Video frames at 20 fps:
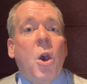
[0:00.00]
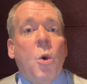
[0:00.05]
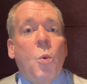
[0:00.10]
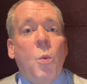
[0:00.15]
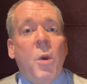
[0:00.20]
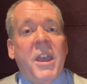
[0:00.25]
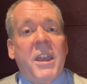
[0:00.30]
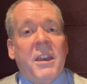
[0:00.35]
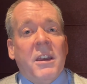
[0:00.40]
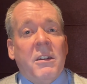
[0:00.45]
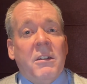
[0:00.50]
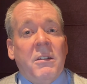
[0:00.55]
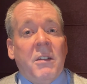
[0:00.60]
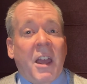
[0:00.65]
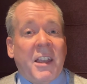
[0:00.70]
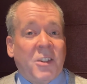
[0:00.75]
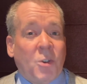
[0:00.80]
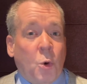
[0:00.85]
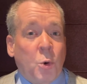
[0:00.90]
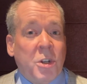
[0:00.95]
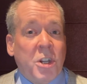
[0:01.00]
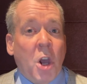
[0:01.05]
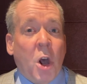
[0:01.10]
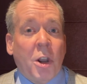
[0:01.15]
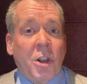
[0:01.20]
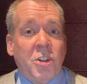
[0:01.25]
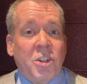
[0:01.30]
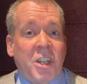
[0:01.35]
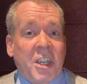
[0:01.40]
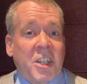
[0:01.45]
we can, as
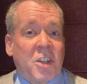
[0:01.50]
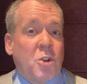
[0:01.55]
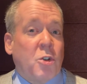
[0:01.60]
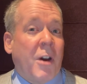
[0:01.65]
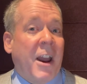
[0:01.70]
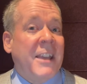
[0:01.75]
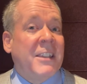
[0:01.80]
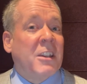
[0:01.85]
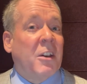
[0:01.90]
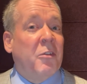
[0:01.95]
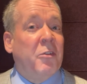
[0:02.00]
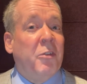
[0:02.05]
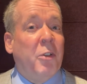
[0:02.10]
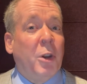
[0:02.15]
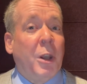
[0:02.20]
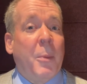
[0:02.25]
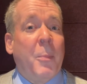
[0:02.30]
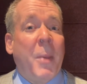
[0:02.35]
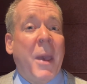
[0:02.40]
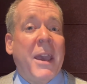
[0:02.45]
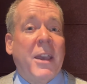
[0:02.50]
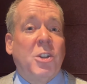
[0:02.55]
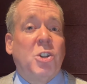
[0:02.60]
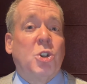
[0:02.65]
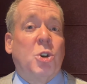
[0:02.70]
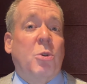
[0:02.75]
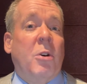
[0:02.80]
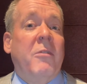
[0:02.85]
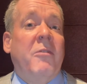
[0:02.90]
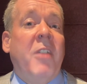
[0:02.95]
audiologists, create a fuller
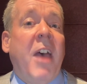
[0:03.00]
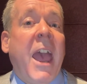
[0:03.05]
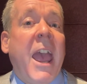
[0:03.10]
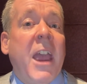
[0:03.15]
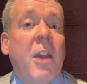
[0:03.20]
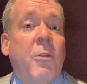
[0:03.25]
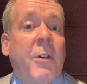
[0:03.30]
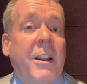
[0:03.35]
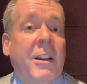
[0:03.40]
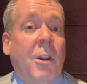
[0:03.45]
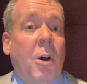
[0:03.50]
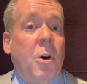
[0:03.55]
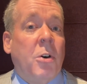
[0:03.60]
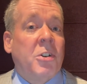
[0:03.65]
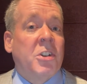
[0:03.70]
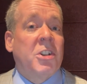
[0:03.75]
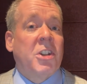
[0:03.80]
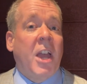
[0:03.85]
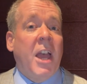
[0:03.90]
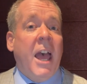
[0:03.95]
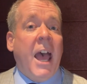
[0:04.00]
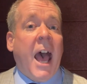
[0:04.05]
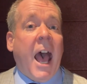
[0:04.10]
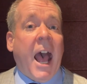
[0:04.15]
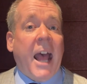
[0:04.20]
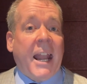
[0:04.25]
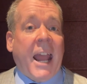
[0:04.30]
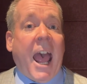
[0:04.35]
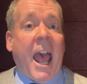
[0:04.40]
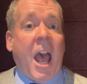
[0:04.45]
picture of the hearing loss
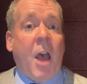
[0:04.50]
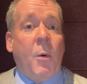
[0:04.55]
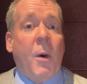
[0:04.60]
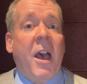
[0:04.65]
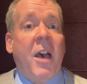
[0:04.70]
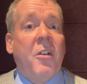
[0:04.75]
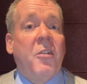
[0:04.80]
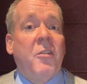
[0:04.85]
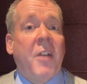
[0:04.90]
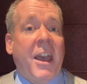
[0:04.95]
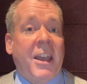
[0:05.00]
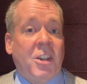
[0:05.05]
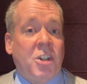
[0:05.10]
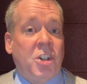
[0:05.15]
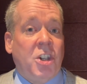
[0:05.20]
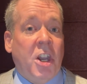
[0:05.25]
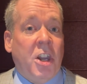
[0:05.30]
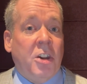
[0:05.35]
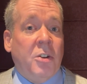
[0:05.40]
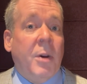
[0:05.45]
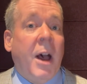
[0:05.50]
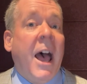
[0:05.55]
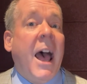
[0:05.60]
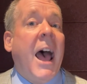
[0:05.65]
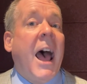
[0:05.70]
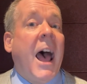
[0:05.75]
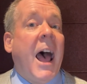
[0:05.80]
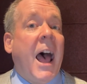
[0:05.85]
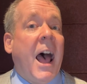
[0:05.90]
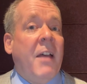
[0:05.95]
and how it affects you.
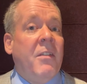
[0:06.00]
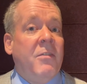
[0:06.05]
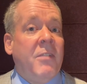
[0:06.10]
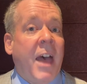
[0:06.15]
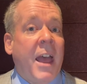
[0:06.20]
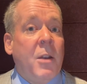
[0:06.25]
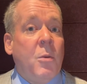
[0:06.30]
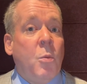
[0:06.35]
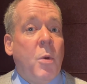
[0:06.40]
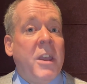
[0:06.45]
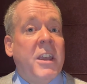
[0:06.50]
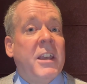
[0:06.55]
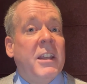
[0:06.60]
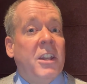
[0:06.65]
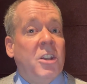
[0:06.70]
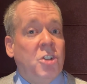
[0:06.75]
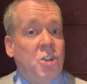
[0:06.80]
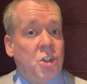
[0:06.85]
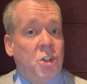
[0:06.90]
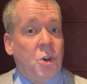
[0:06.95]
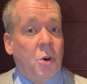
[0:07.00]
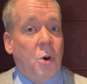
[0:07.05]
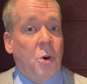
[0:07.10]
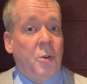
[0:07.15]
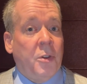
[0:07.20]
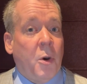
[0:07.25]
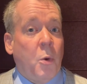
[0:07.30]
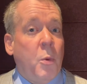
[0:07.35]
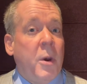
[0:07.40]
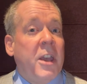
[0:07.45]
And then we can ensure
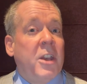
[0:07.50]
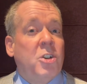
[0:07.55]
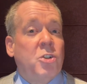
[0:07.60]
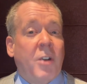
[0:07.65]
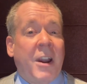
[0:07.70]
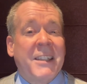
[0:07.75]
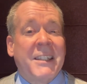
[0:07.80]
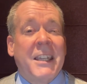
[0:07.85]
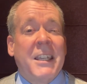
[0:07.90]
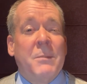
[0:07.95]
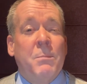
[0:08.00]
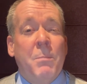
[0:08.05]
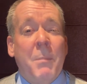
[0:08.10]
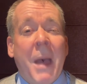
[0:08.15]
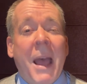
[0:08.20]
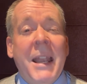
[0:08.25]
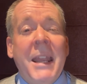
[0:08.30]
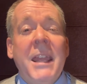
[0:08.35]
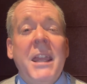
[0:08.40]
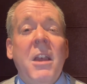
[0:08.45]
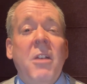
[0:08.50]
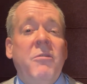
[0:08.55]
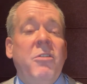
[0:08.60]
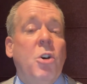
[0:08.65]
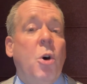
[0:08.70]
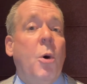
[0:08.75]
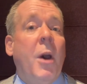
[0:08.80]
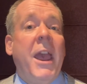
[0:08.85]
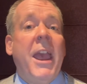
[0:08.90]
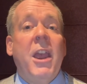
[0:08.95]
that we address as many of
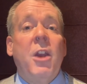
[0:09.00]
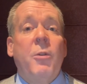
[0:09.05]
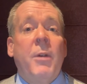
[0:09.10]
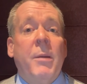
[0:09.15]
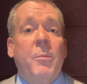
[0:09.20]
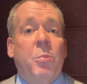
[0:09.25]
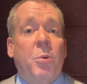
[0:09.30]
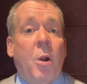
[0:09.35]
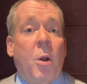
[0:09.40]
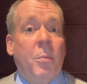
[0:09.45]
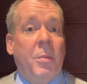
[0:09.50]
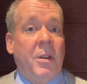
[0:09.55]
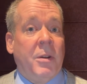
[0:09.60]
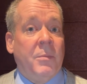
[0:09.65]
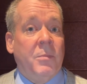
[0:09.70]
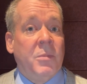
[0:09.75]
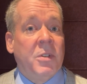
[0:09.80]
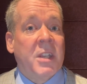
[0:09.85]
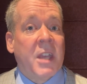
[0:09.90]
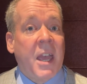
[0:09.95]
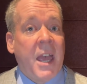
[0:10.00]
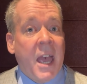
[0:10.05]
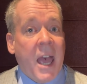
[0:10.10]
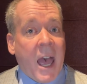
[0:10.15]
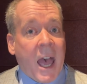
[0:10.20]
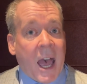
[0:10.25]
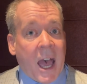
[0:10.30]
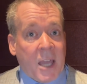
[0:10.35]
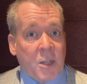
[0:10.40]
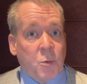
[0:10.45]
your hearing problems
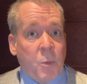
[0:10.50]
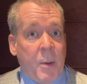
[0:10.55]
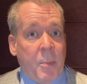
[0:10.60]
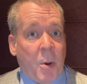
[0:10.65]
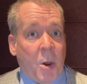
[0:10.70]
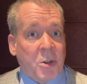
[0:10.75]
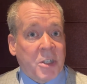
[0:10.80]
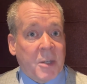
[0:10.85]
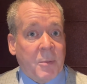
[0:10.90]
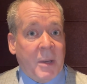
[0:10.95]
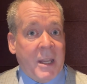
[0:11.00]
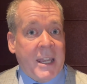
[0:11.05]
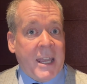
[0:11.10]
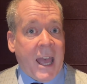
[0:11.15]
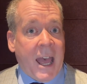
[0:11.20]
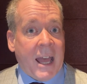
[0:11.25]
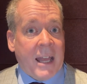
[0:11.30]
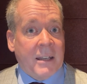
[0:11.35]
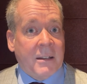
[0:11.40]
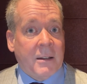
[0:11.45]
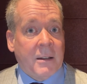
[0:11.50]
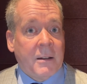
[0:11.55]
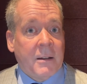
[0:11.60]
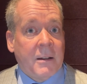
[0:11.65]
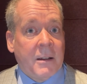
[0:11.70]
as we possibly can.